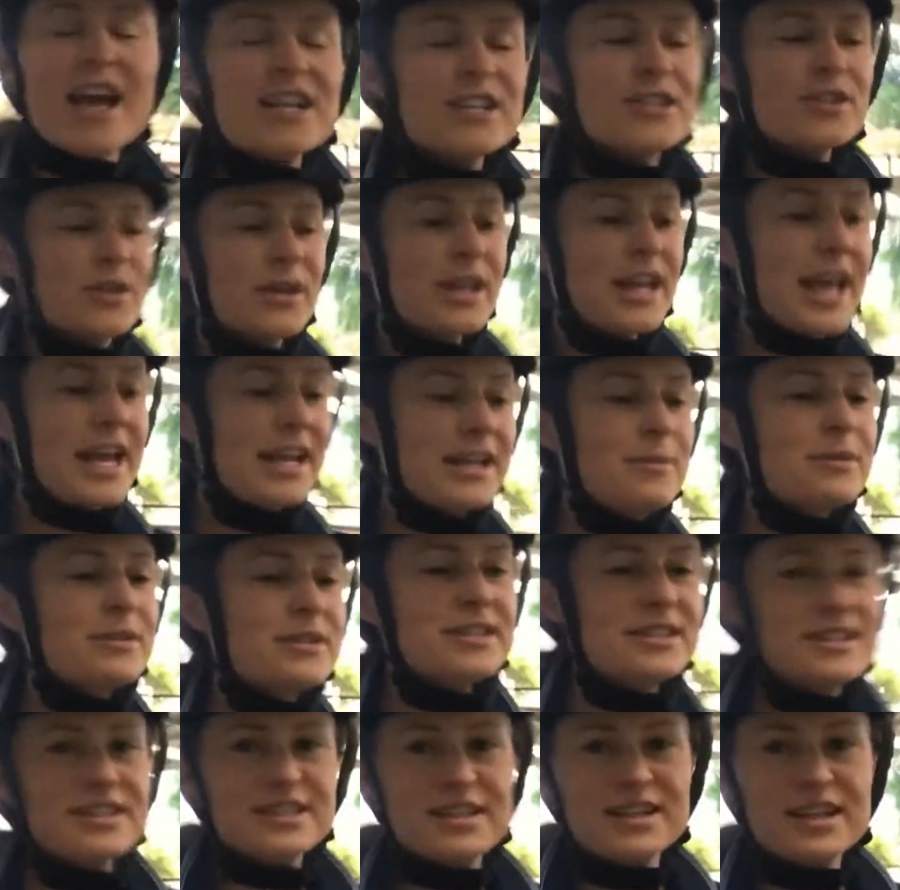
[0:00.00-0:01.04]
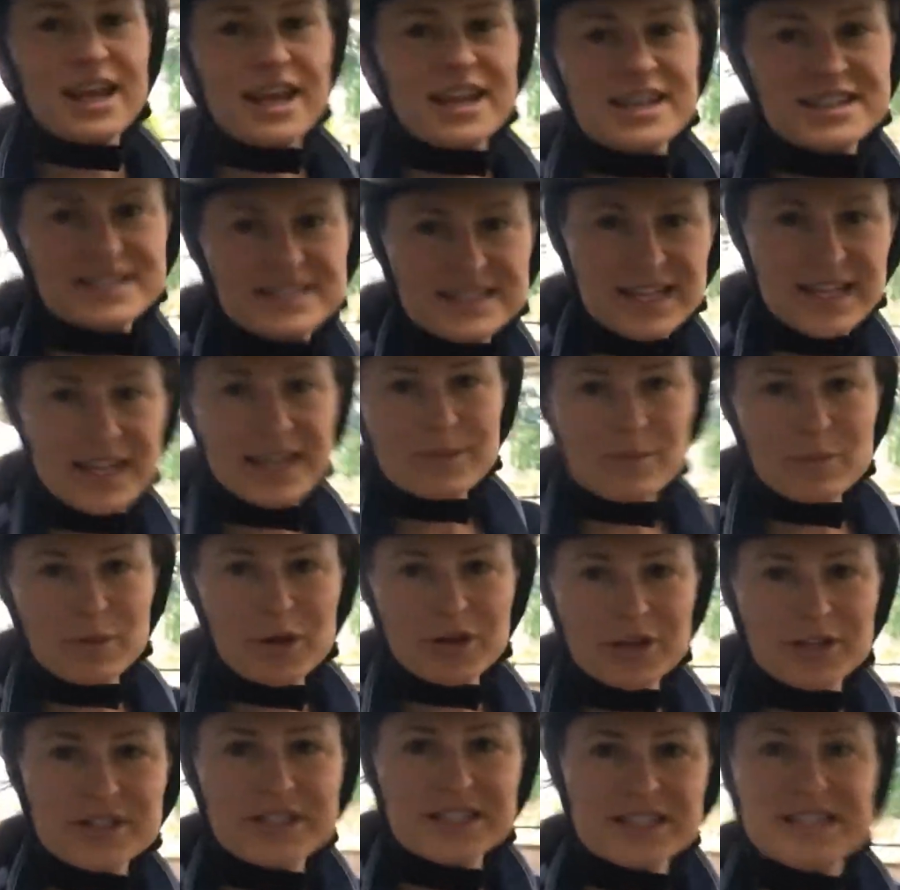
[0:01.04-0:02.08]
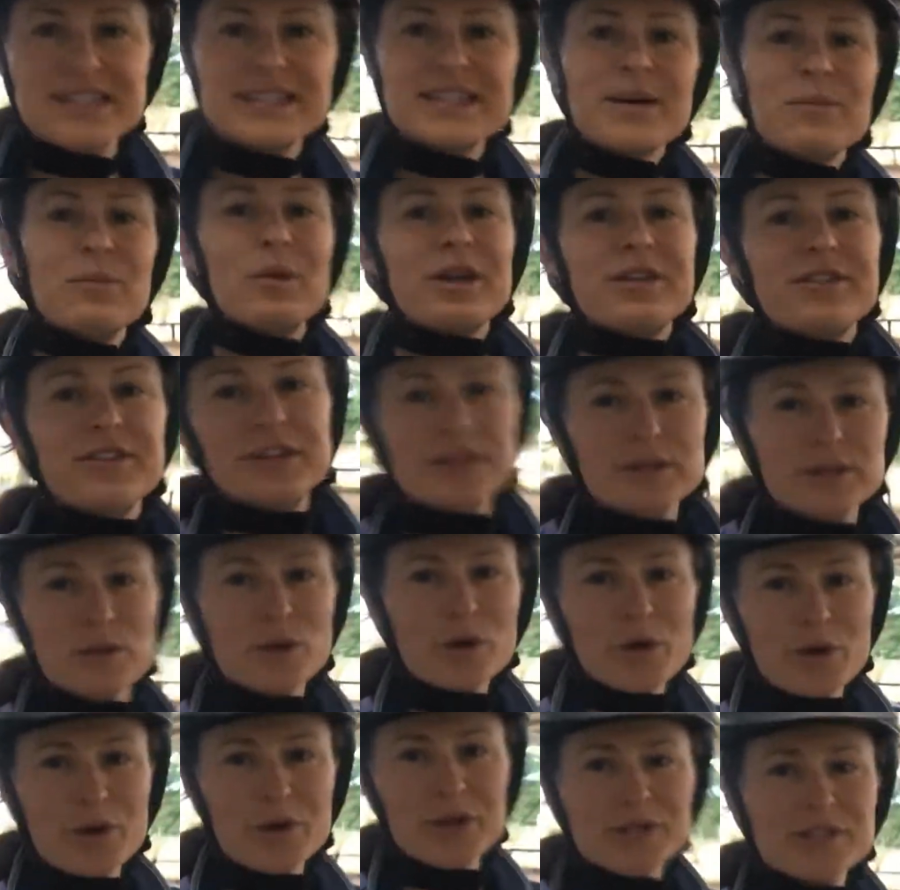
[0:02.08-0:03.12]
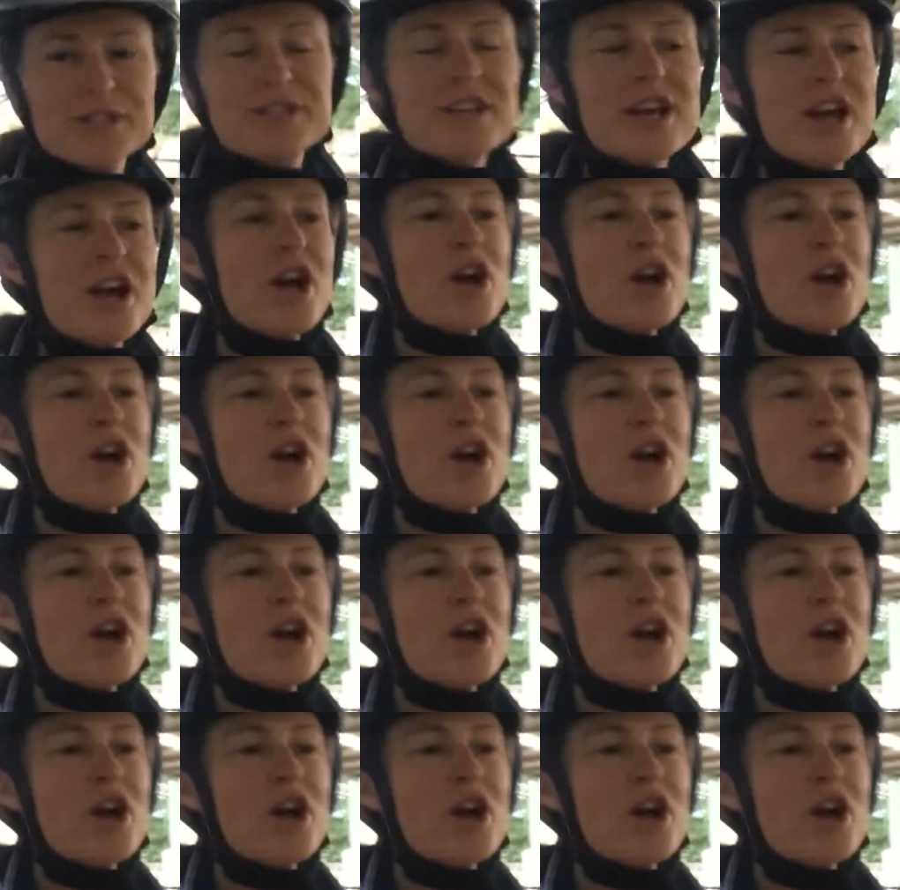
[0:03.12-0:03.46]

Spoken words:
So a kinesthetic person is someone that learns